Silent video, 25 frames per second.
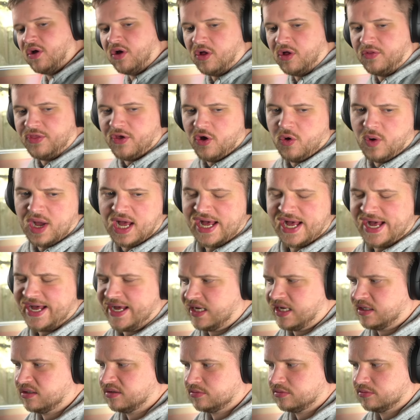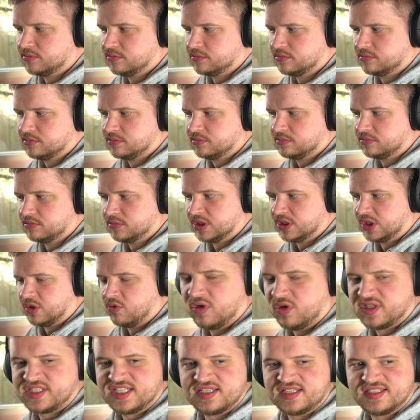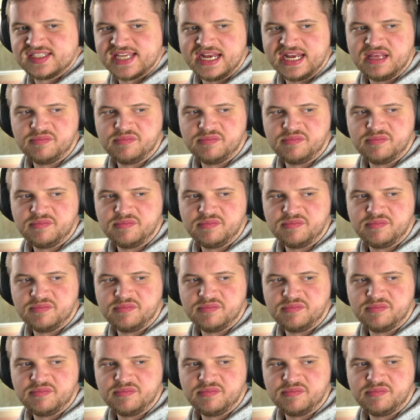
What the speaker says: Although, what's this teddy